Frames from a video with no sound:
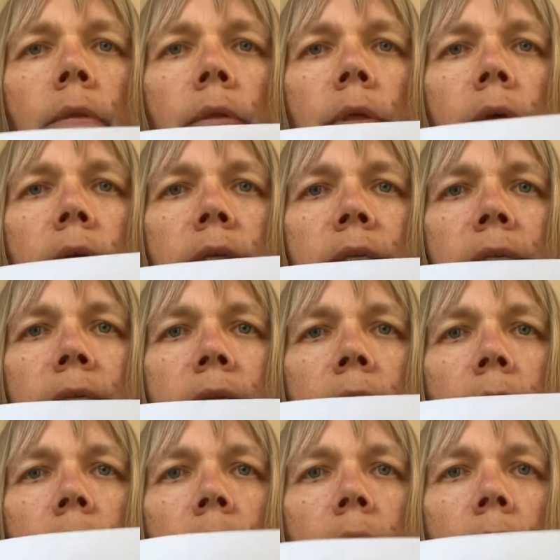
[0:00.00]
This
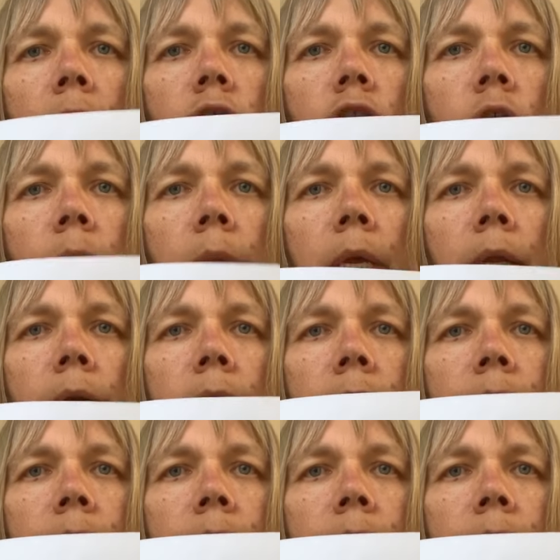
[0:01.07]
measurement.